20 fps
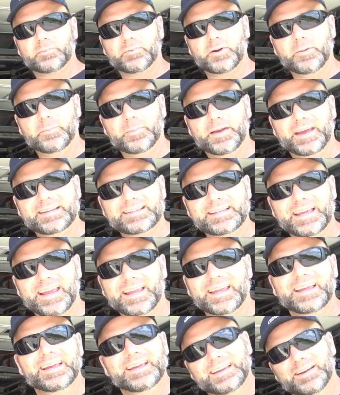the propane
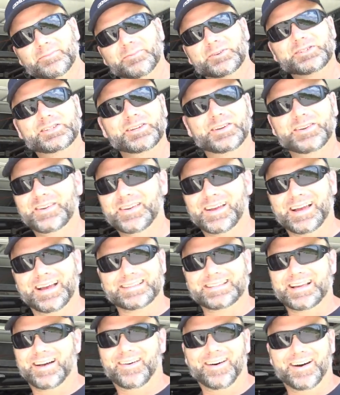tank, and we'll show you
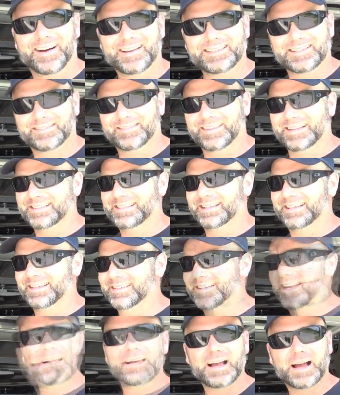guys how awesome this
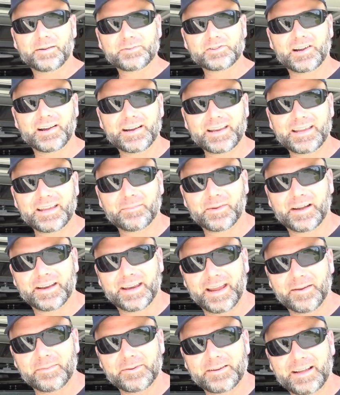is. I'm trying to get my
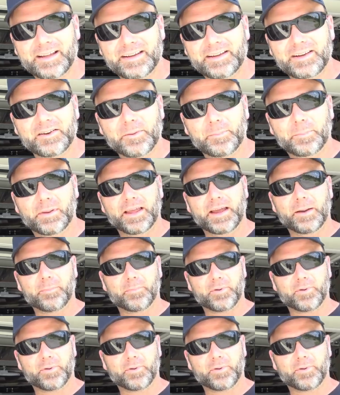neighbor down here to play a